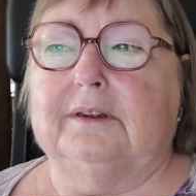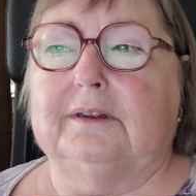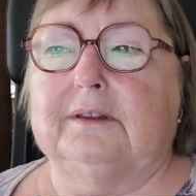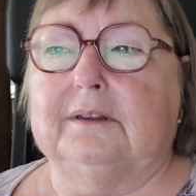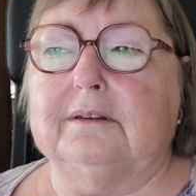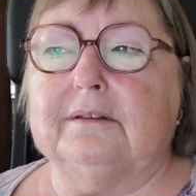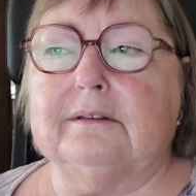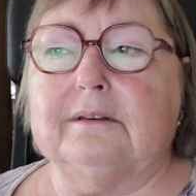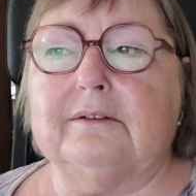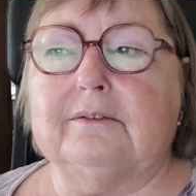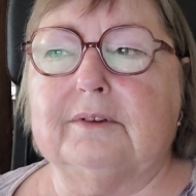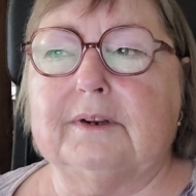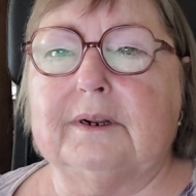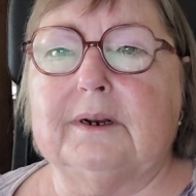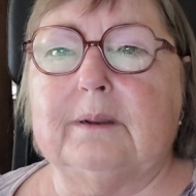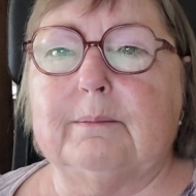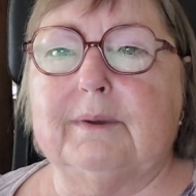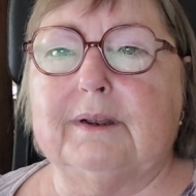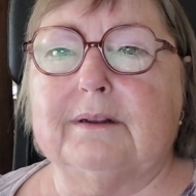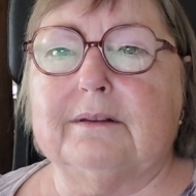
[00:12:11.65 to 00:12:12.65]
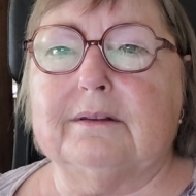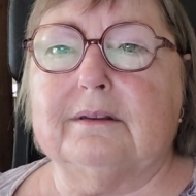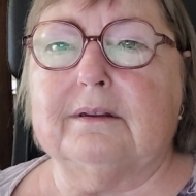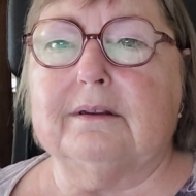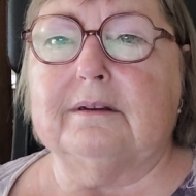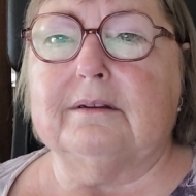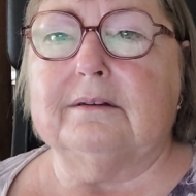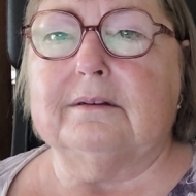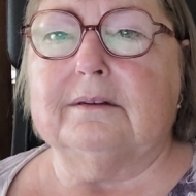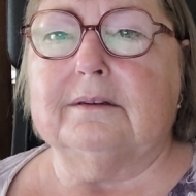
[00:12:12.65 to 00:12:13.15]
Does it really
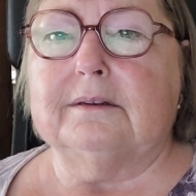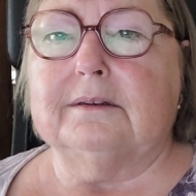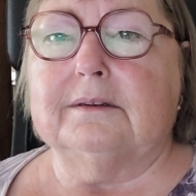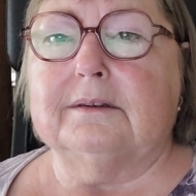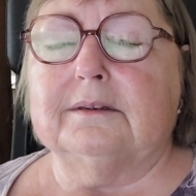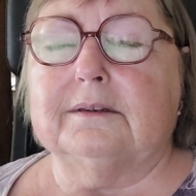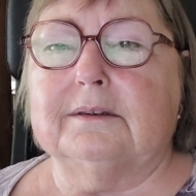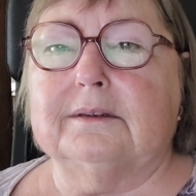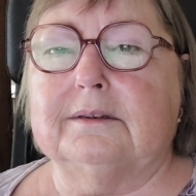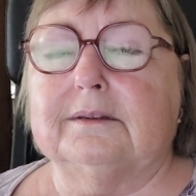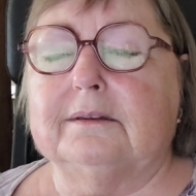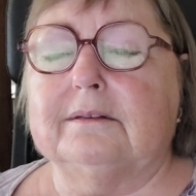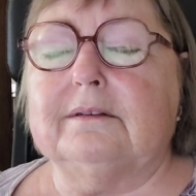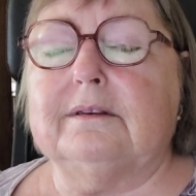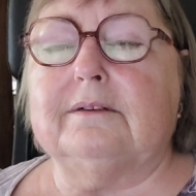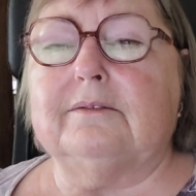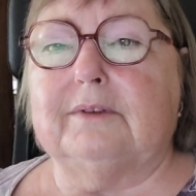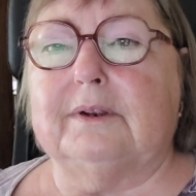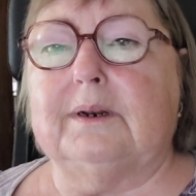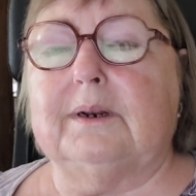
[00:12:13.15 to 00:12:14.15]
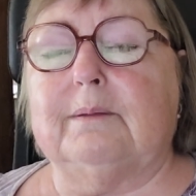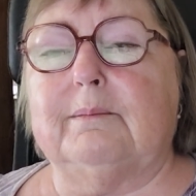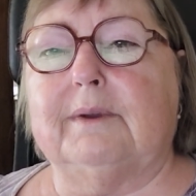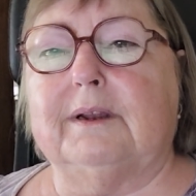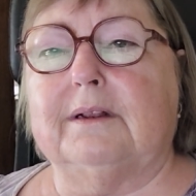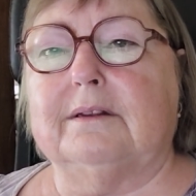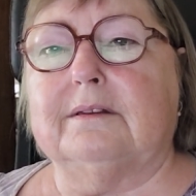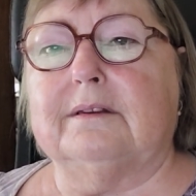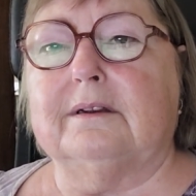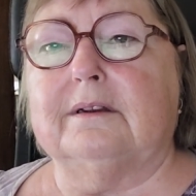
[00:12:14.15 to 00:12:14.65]
matter? Does it really
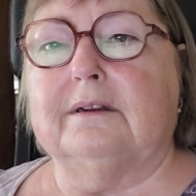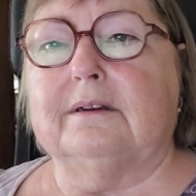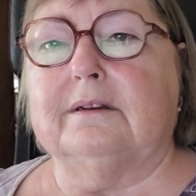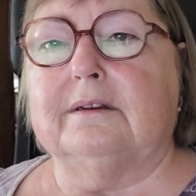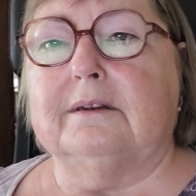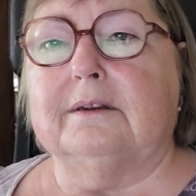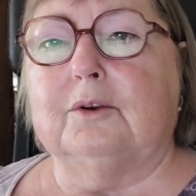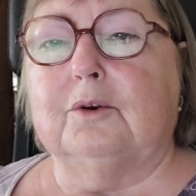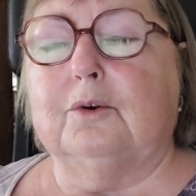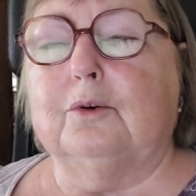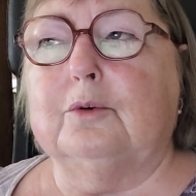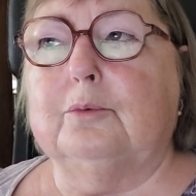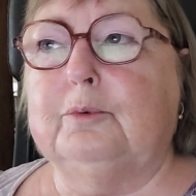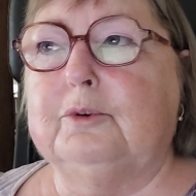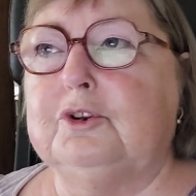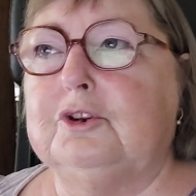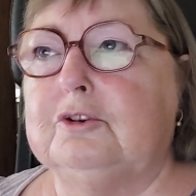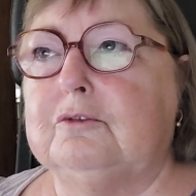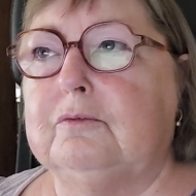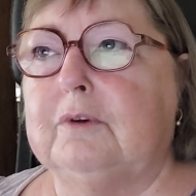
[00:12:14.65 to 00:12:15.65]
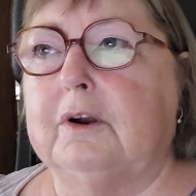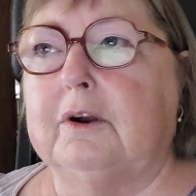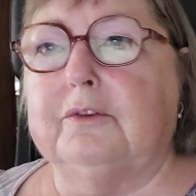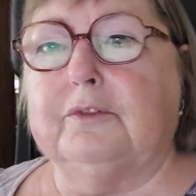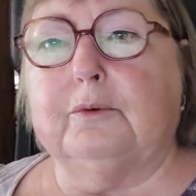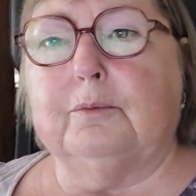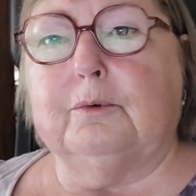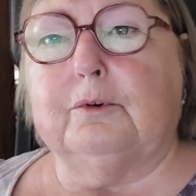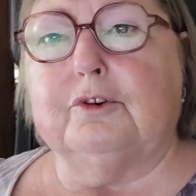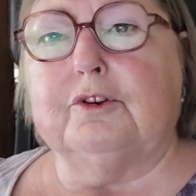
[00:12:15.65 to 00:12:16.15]
matter? Or would you
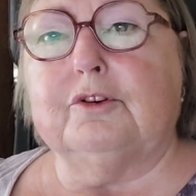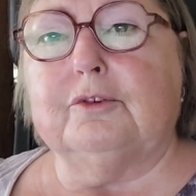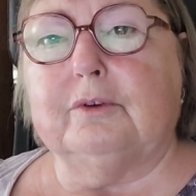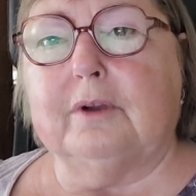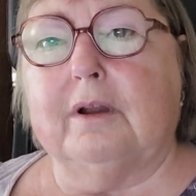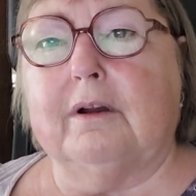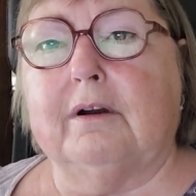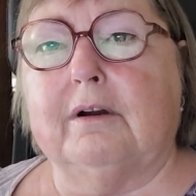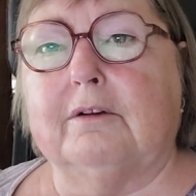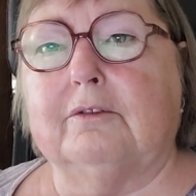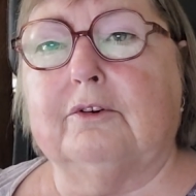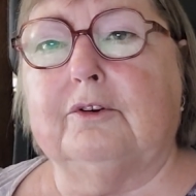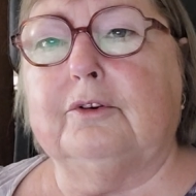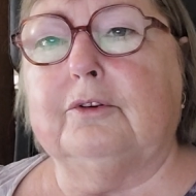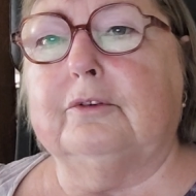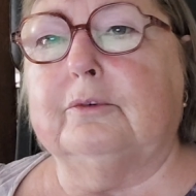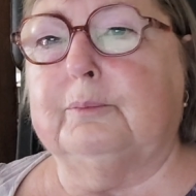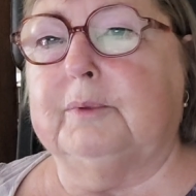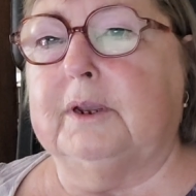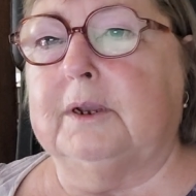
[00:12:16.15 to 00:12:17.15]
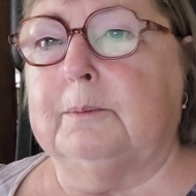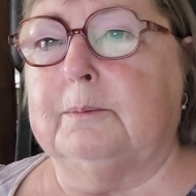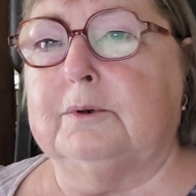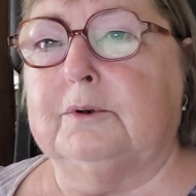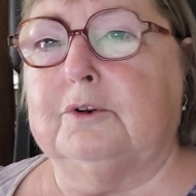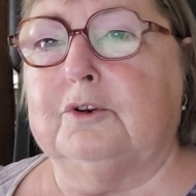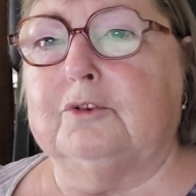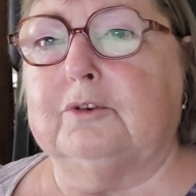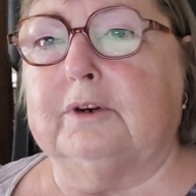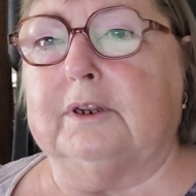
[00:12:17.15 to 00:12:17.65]
rather wash your car and not be able
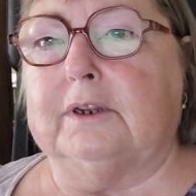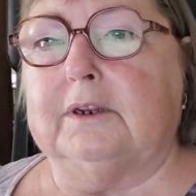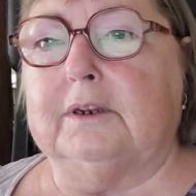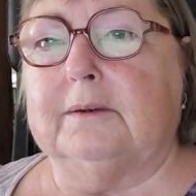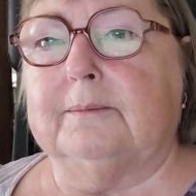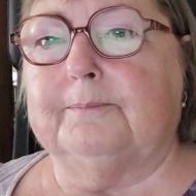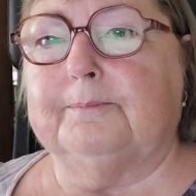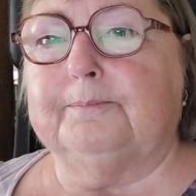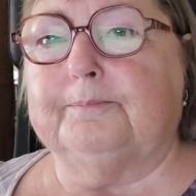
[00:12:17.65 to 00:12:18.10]
to drink?